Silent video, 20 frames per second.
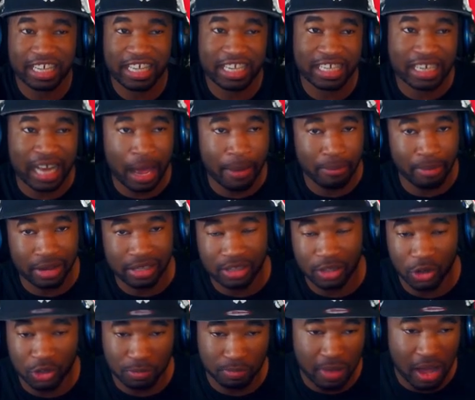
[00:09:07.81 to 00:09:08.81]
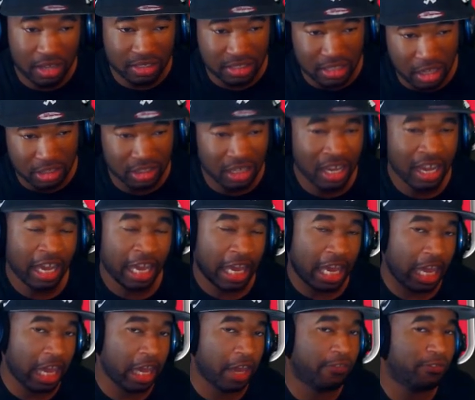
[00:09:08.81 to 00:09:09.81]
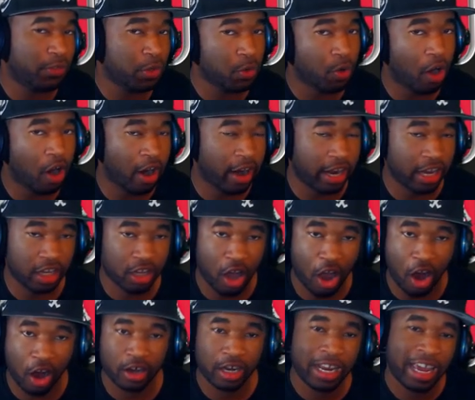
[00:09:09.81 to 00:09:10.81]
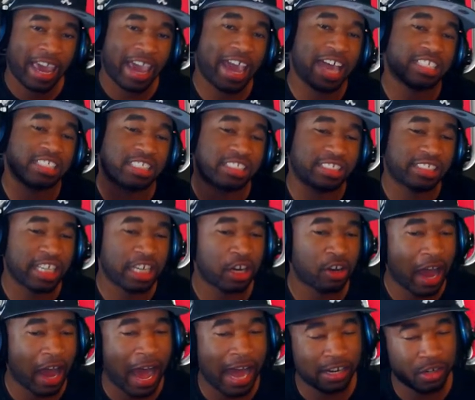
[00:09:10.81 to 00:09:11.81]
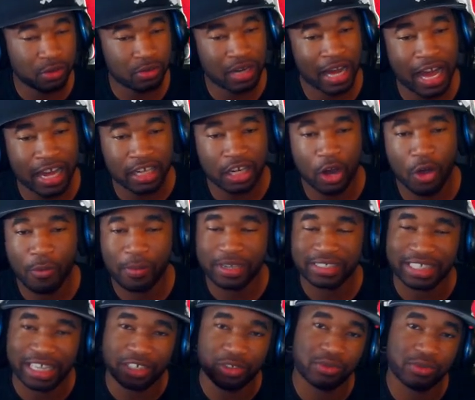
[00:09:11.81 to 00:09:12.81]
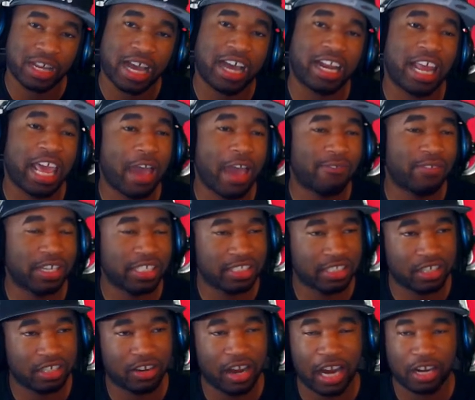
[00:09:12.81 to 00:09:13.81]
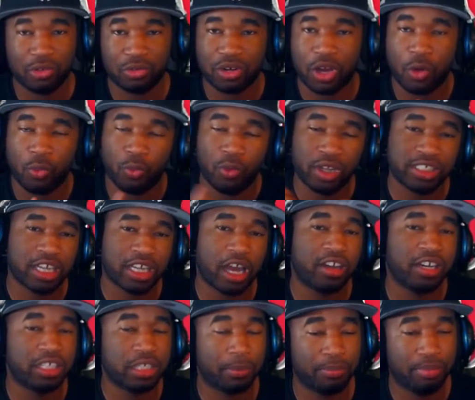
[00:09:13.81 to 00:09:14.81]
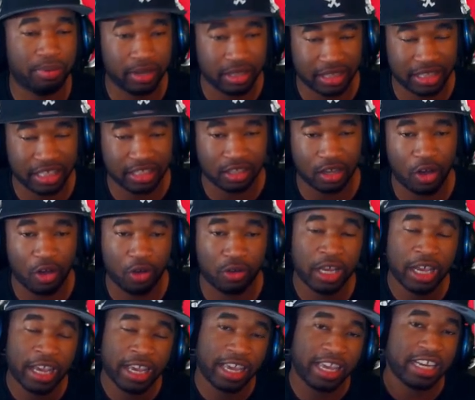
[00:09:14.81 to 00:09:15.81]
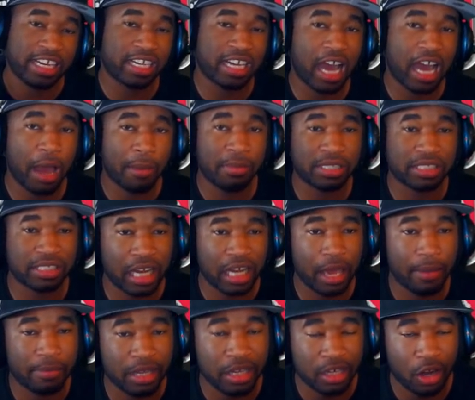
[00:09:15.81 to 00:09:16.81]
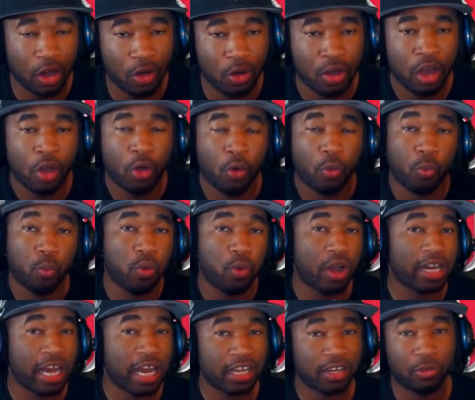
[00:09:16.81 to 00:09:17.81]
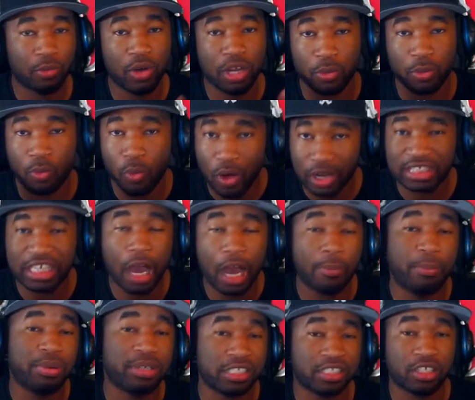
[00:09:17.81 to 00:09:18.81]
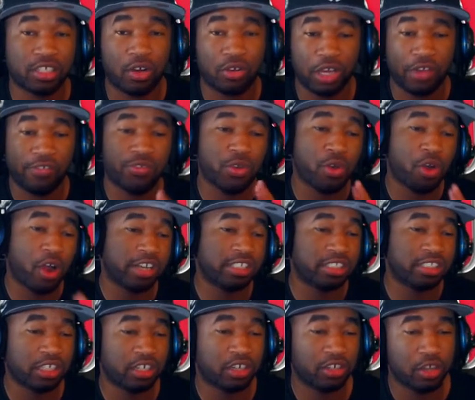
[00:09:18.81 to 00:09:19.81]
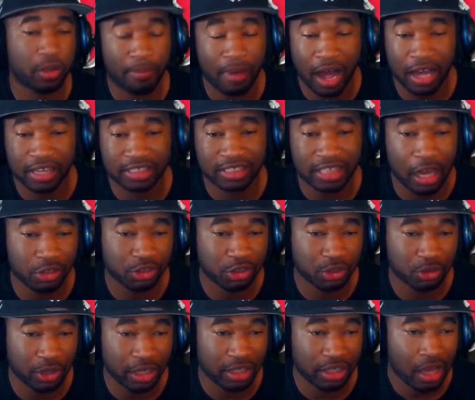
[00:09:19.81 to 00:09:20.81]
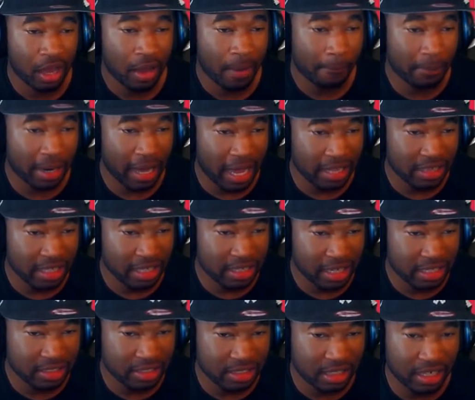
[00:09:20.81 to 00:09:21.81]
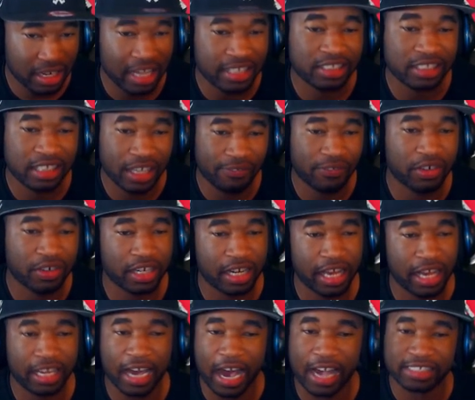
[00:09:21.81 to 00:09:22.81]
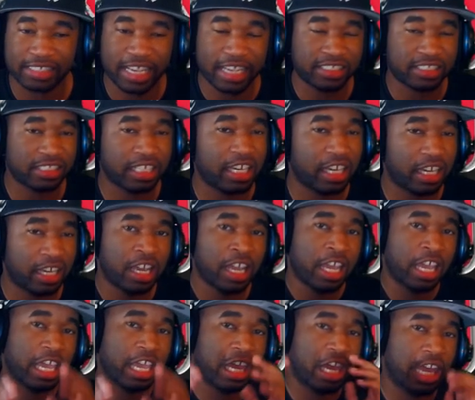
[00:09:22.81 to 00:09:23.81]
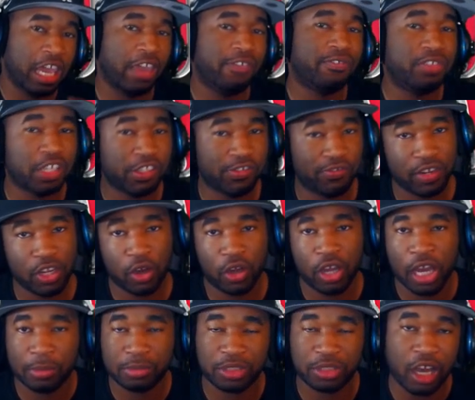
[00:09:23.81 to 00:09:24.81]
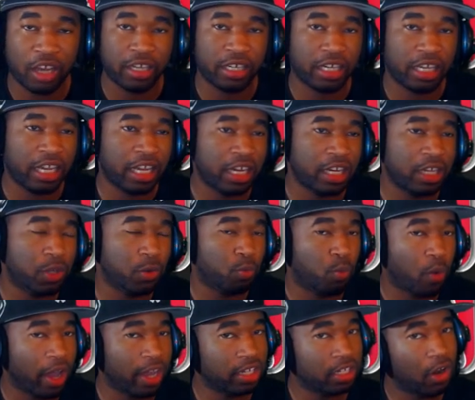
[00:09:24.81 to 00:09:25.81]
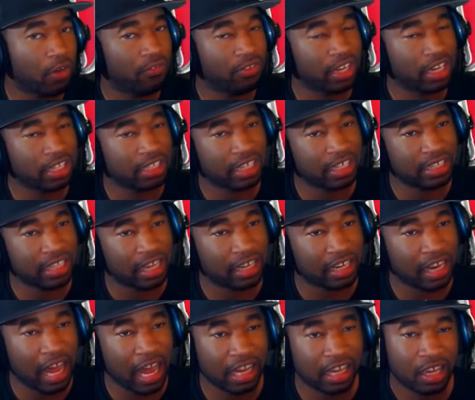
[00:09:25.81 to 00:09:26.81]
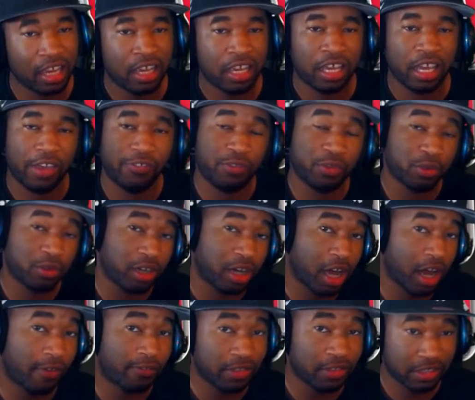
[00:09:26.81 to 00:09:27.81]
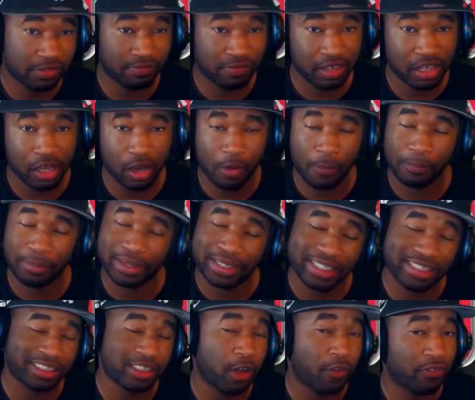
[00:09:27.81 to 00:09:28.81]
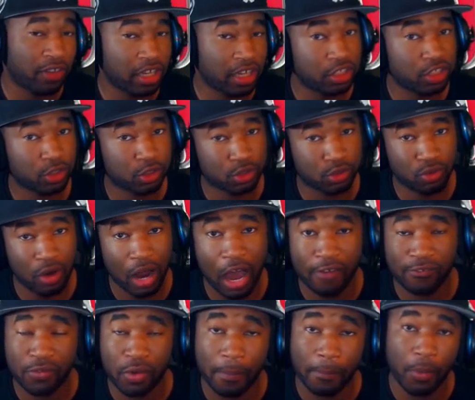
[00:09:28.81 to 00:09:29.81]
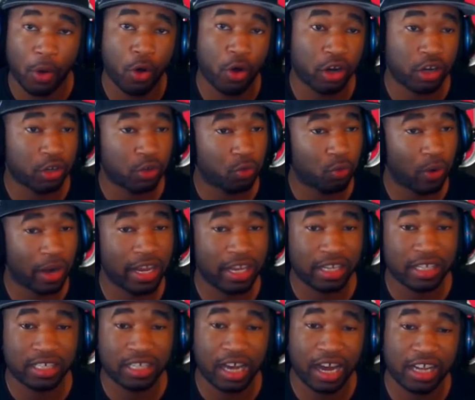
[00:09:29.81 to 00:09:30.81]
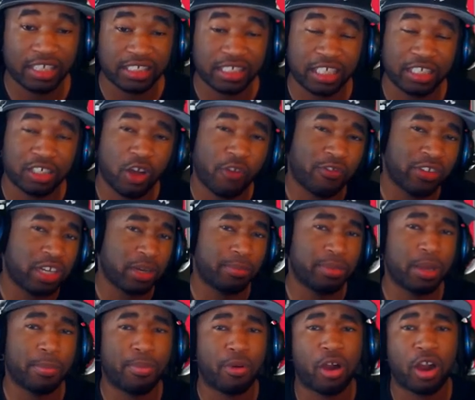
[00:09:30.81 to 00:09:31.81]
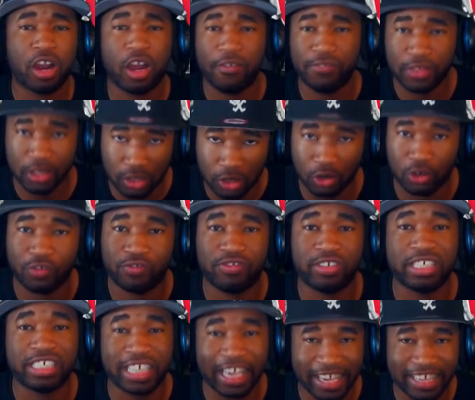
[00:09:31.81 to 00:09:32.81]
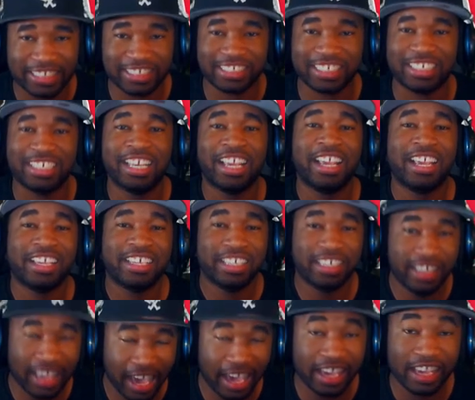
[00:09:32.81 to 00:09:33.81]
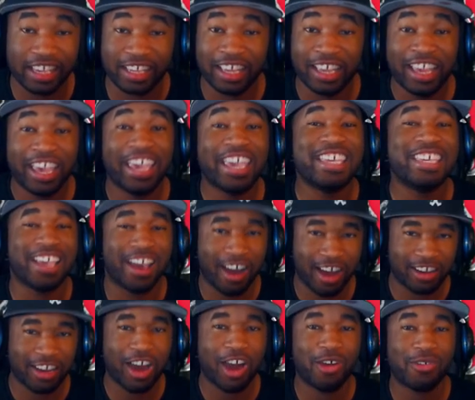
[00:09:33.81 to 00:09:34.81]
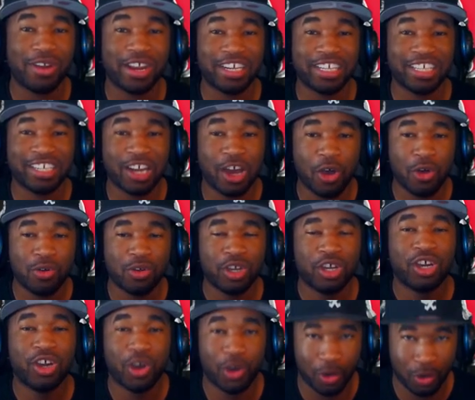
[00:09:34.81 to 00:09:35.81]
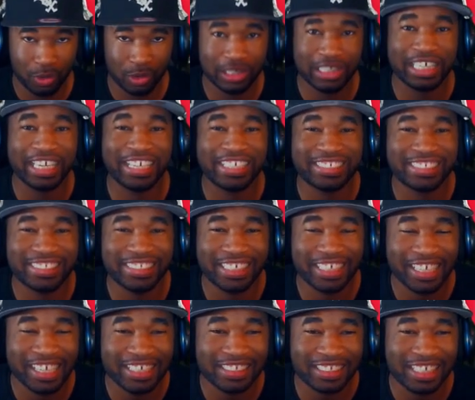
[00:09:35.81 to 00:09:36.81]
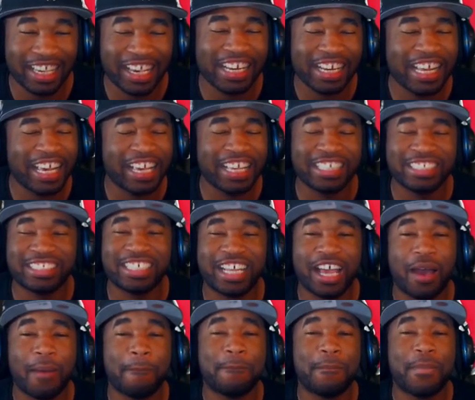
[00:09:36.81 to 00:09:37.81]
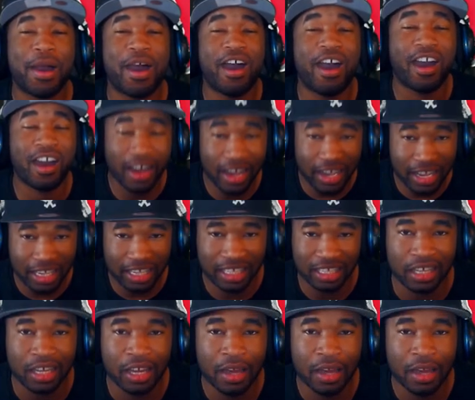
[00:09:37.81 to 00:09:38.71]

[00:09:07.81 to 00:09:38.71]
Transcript: he cannot break those box outs if you are a guard. As a center, I do not know because I do not have a center. I don't know what y'all need to put this on in the comments. Let me know what I what what y'all put this on if you are a center, your box out strength. But I think that's it. And that's it for today, guys. That's it. If this video helped y'all in any way, don't forget to hit that like. If you love this video, please don't forget to subscribe for more great content. don't forget to be a part of the notification gang. And y'all already know who this is. It is your boy,